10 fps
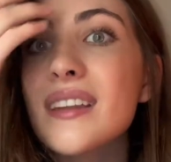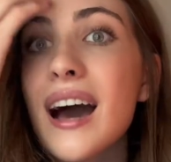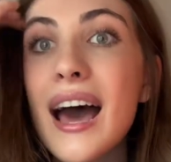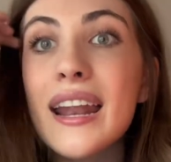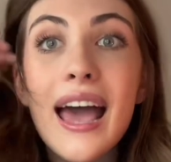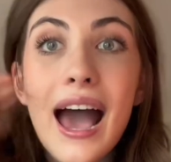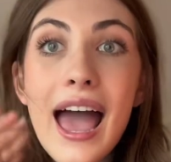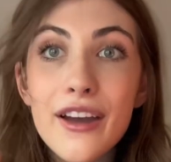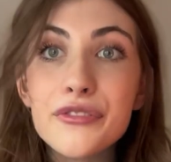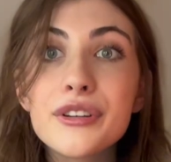And
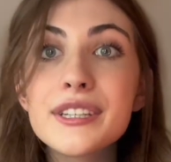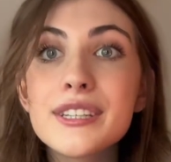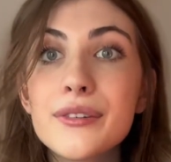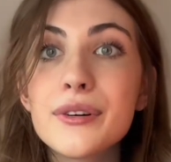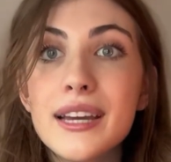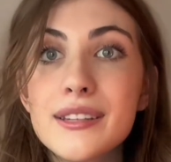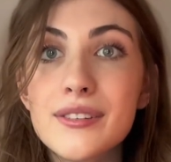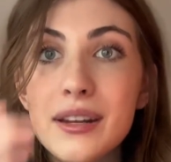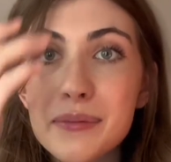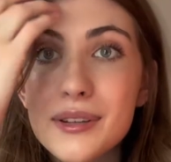every single case
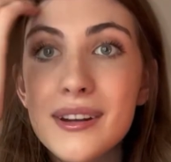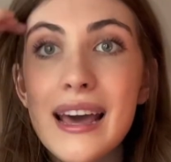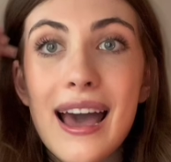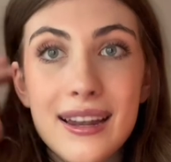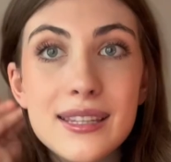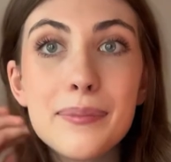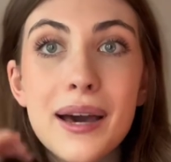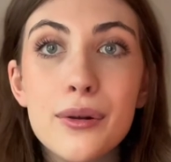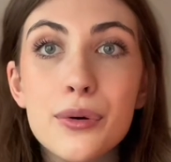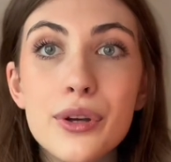on Amazon has the
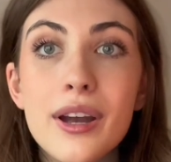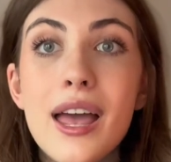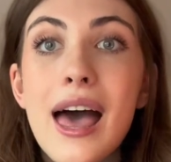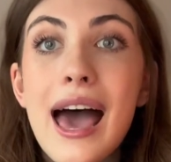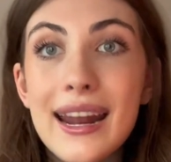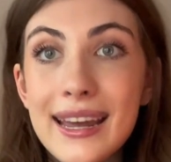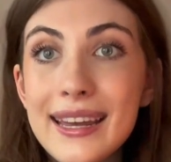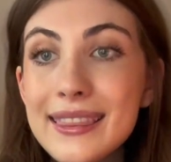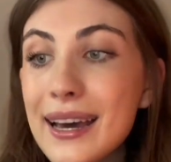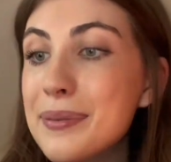pen holder, and I
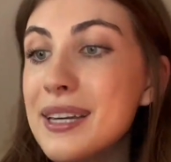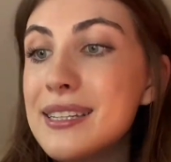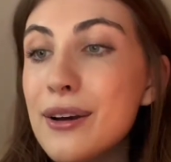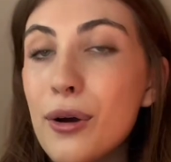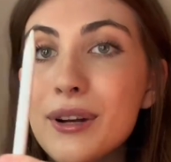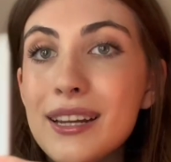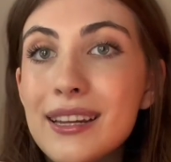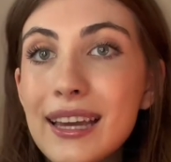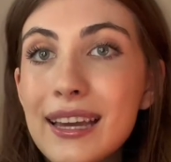hate that because it already